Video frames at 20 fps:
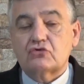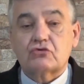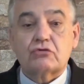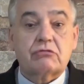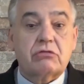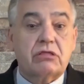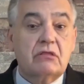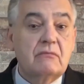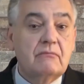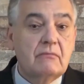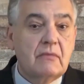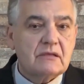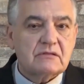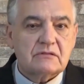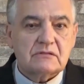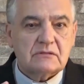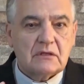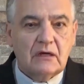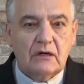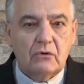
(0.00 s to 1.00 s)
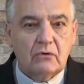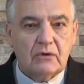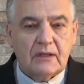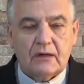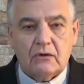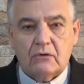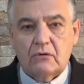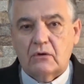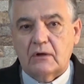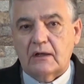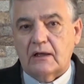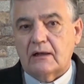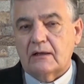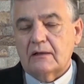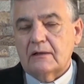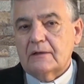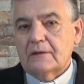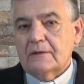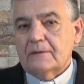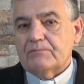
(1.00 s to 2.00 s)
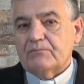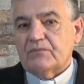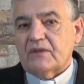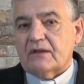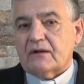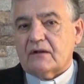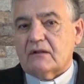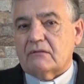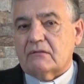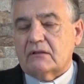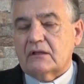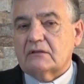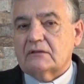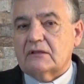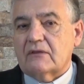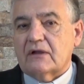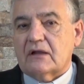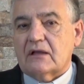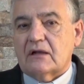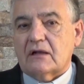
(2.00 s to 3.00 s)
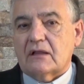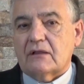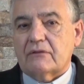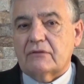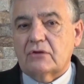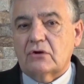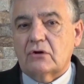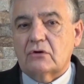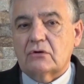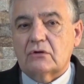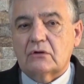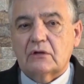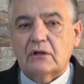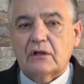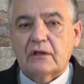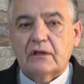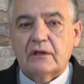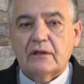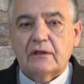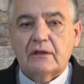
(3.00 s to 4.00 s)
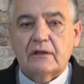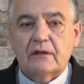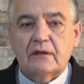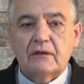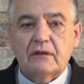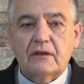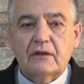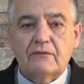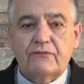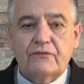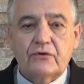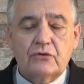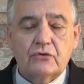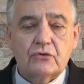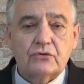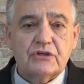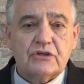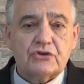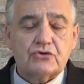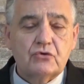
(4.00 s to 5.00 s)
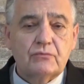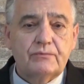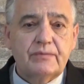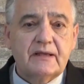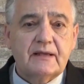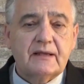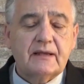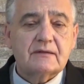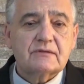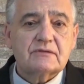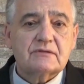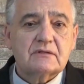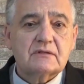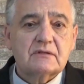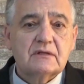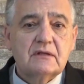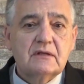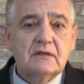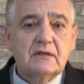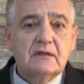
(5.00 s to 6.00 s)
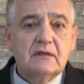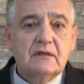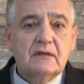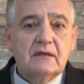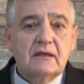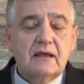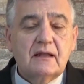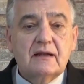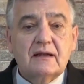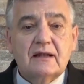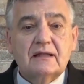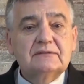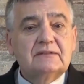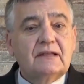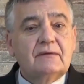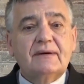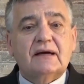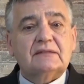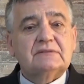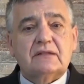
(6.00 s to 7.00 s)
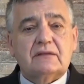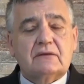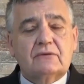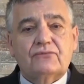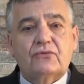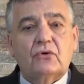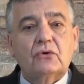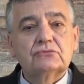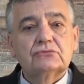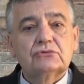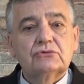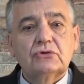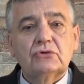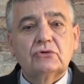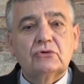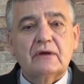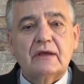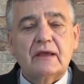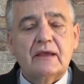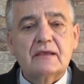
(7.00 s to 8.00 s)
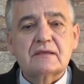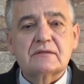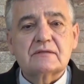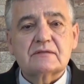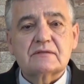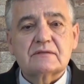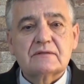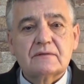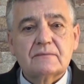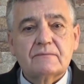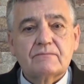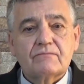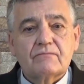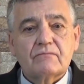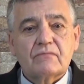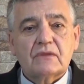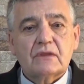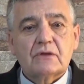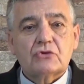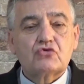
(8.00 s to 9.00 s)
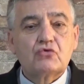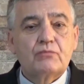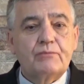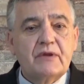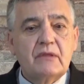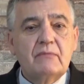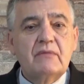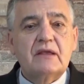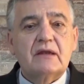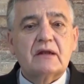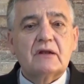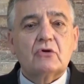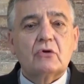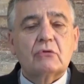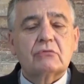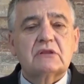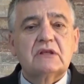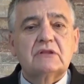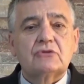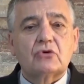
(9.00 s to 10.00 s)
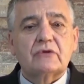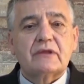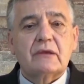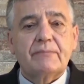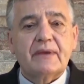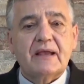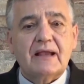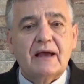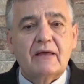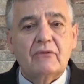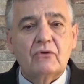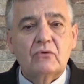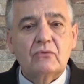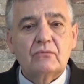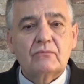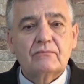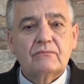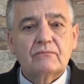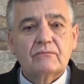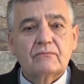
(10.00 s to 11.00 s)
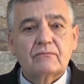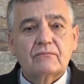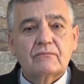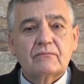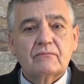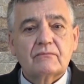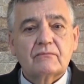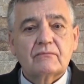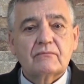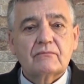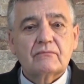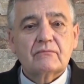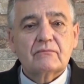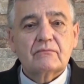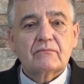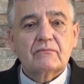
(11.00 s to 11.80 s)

of any kind, homosexual or heterosexual. To suppress the concept of sin, that is, to eliminate the already fragile and